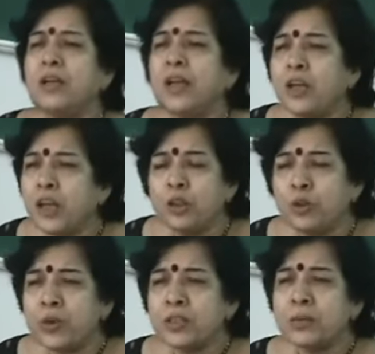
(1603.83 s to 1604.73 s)
in
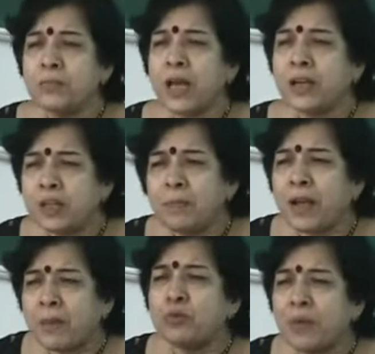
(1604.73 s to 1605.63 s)
Hinduism that it
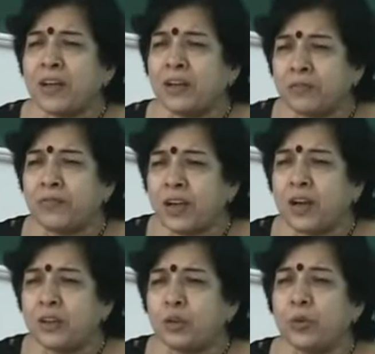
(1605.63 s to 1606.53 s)
becomes very
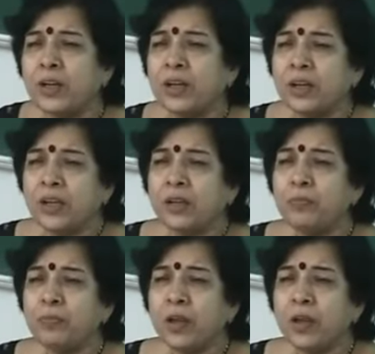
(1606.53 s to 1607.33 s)
difficult to really,